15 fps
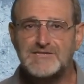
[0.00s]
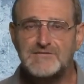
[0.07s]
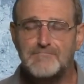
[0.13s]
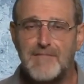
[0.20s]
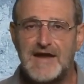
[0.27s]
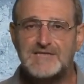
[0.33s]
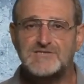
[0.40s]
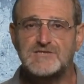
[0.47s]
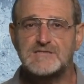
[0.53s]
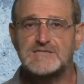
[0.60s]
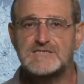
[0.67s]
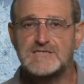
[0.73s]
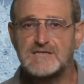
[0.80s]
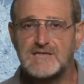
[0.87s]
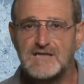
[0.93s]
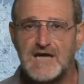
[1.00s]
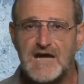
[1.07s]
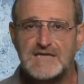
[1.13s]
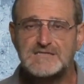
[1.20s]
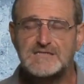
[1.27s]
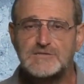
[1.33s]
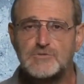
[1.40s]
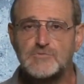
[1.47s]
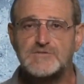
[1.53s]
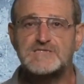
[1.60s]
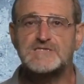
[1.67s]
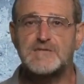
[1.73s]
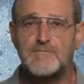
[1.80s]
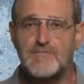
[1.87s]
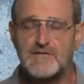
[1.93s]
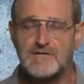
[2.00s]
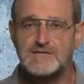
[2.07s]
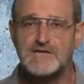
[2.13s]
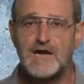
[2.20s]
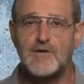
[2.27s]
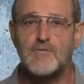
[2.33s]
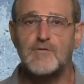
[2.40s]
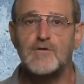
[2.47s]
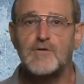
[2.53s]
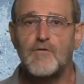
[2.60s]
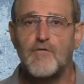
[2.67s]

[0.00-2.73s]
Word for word: matching the last two symbols now